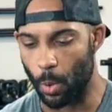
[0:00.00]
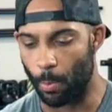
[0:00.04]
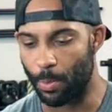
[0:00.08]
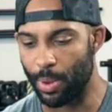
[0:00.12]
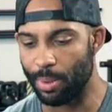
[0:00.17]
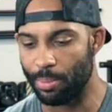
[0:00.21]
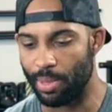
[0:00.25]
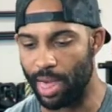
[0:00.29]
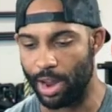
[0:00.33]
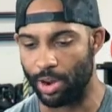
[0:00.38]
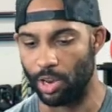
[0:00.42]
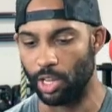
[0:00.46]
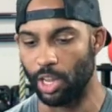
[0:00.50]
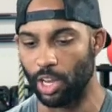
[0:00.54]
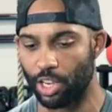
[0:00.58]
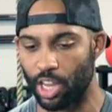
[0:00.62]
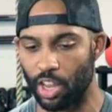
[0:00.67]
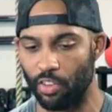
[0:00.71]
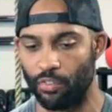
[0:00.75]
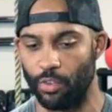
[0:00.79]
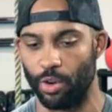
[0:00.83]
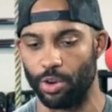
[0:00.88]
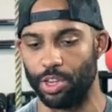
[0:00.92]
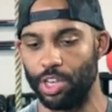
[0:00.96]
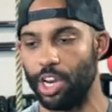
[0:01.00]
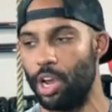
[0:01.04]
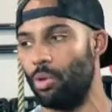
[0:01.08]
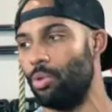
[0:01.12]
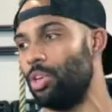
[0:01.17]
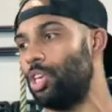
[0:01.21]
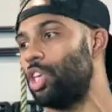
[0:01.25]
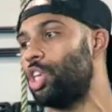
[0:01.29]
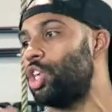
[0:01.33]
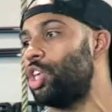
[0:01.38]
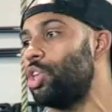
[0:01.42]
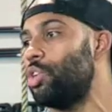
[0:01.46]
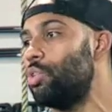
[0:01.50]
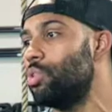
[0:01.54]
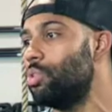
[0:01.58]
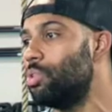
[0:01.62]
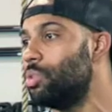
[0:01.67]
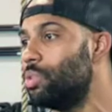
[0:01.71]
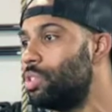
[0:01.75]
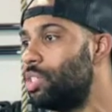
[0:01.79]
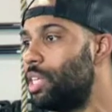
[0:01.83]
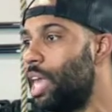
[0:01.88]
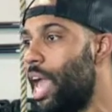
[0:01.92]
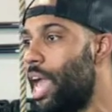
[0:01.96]
people that are looking for,
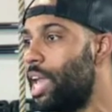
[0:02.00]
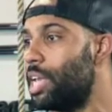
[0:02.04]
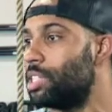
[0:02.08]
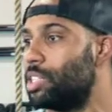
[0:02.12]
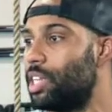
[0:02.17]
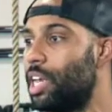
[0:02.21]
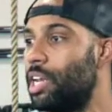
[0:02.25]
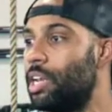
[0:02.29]
huge gains,